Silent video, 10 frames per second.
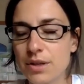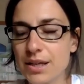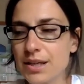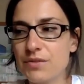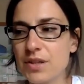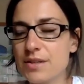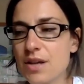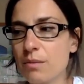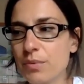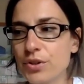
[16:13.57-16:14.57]
give the
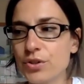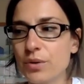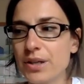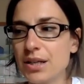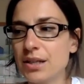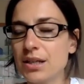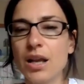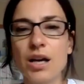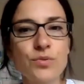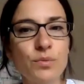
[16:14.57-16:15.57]
example, you know, in a
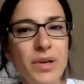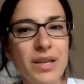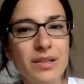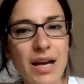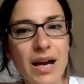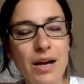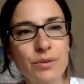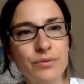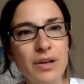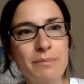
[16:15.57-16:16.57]
classroom we could
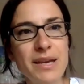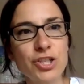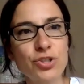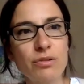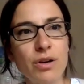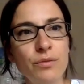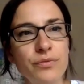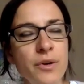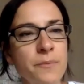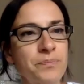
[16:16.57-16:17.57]
have a mixture of
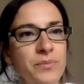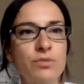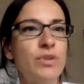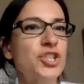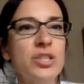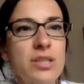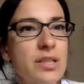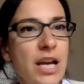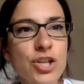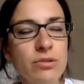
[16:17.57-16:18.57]
rich
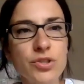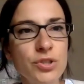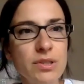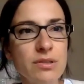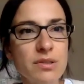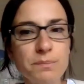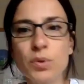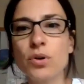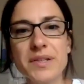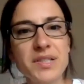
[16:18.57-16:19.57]
international students,
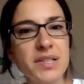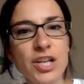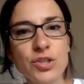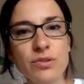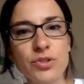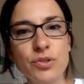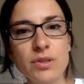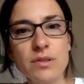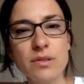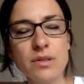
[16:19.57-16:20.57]
poor international
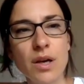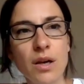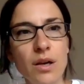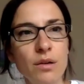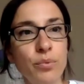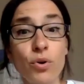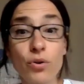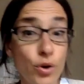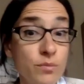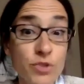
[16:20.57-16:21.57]
students, poor
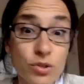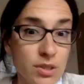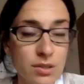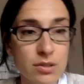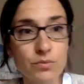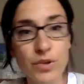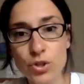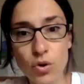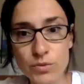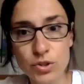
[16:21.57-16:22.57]
home students, rich
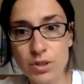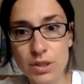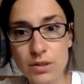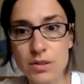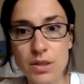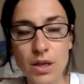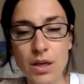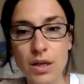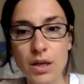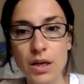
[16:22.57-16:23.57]
home students,
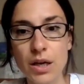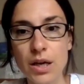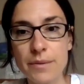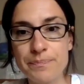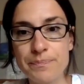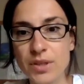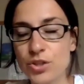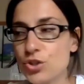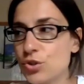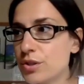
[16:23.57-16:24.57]

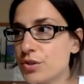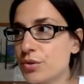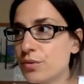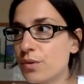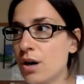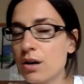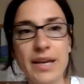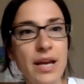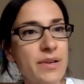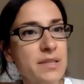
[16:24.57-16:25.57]
students who are
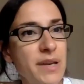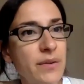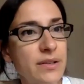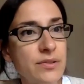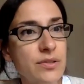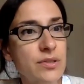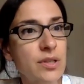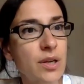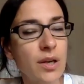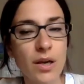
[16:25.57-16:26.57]
care experienced,
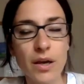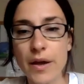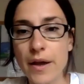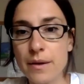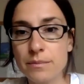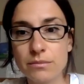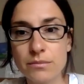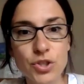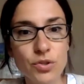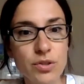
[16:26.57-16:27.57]

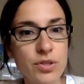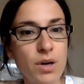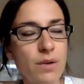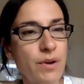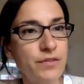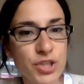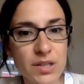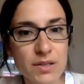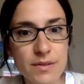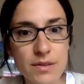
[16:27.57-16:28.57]
students who are
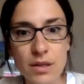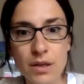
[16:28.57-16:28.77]
refugees,